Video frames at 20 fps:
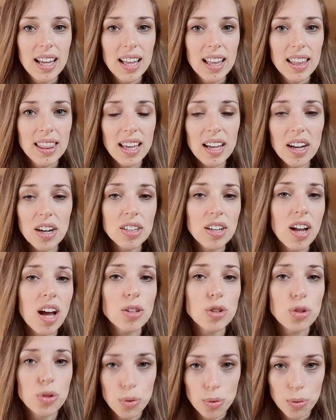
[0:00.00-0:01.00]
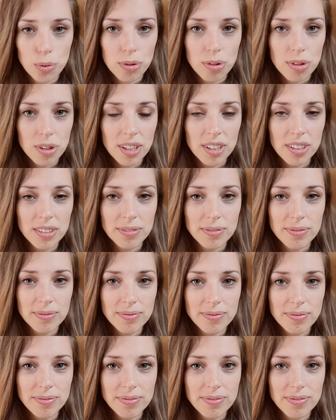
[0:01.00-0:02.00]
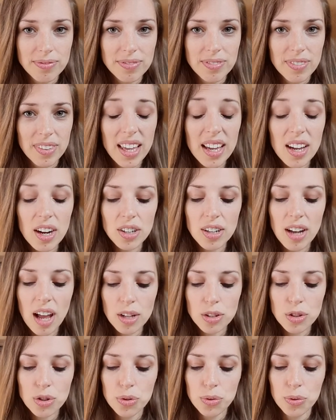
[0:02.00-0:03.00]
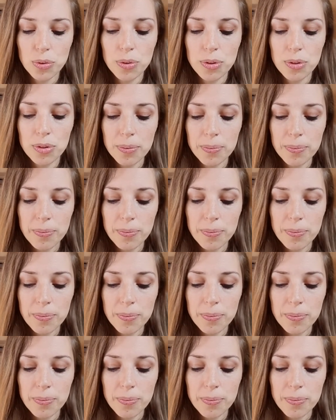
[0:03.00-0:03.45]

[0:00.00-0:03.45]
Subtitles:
They are not truth. They are not truth.